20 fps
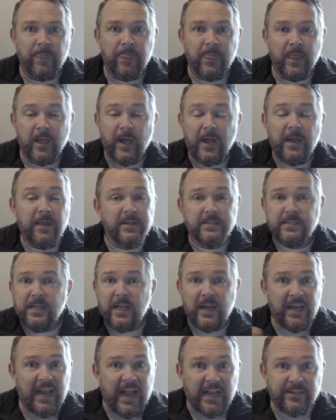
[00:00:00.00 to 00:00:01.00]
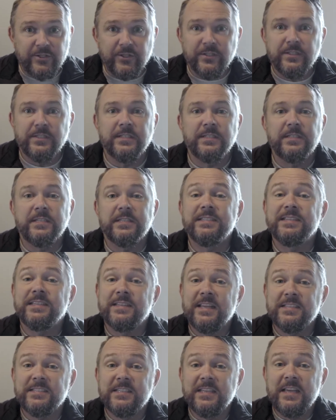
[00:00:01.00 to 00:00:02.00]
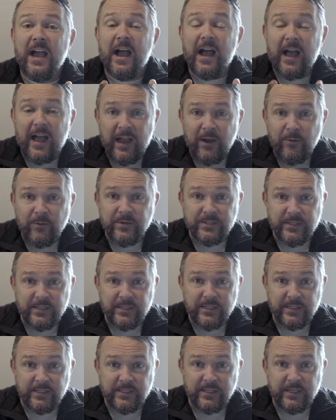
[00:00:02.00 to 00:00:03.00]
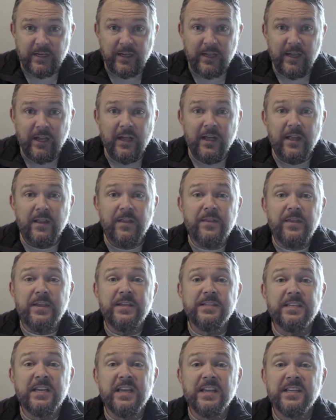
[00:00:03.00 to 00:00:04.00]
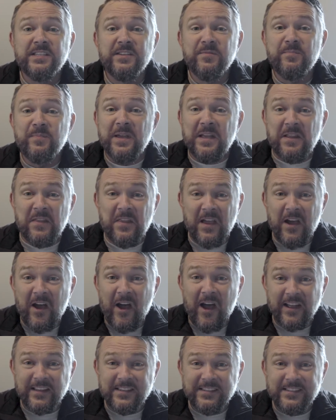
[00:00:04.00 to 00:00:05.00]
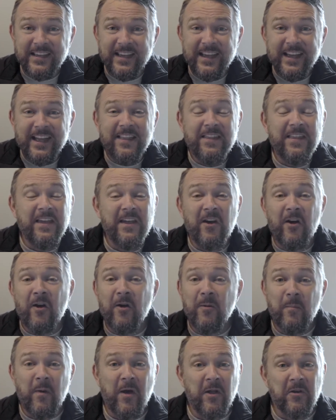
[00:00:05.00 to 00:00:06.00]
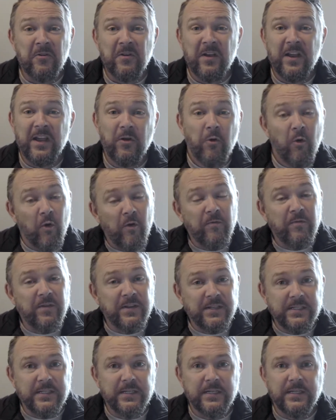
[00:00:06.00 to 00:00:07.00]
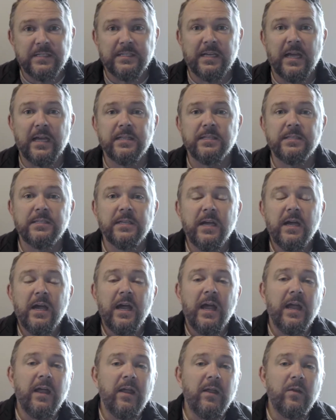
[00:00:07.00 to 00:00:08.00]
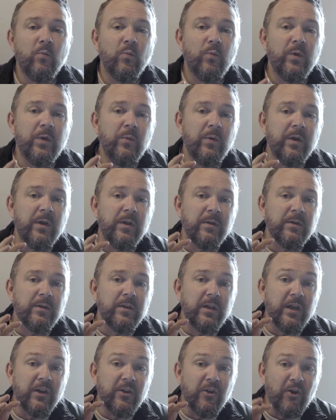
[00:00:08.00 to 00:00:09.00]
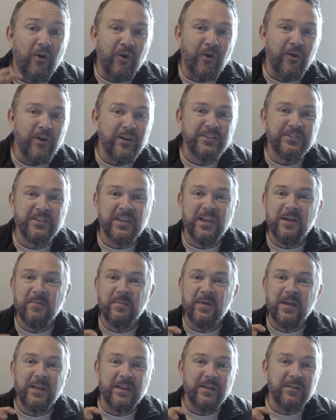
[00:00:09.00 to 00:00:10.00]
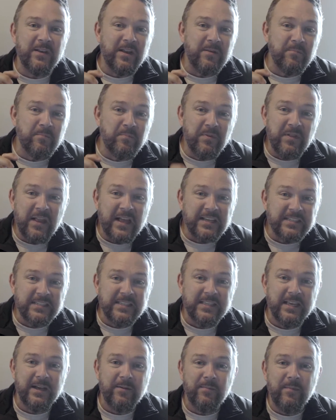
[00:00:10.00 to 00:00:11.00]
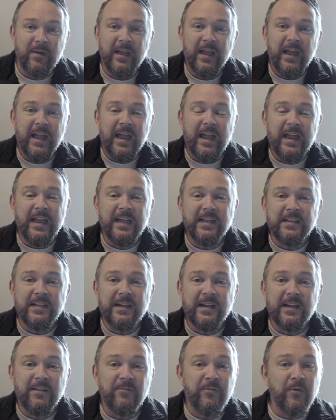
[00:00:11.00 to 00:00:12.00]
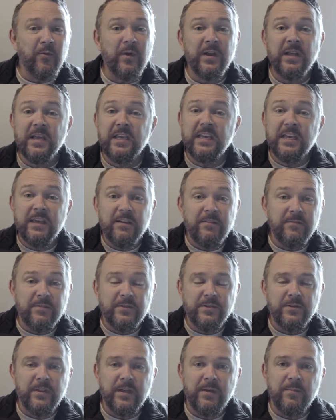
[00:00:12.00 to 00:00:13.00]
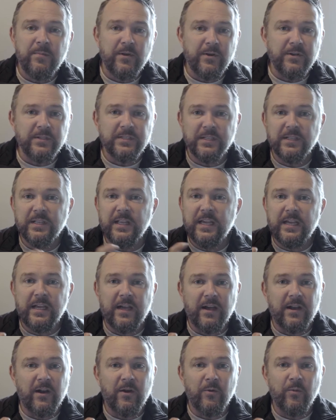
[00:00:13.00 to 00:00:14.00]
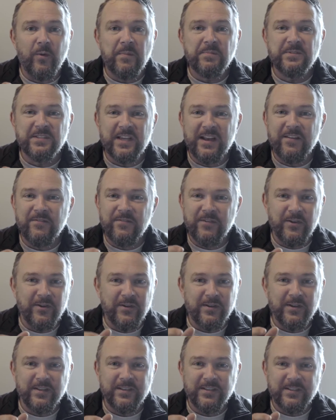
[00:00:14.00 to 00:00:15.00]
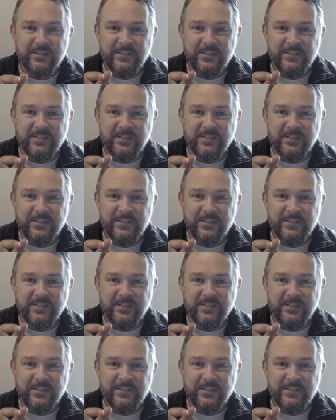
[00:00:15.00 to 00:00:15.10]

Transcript: Okay, that's not a national statistic, that's the Iowa statistic. These kids have beaten the odds. They are modern day orphans in a sense. And we want to encourage them and bless them. And if you want to give to them, there is a link on our website. If you go to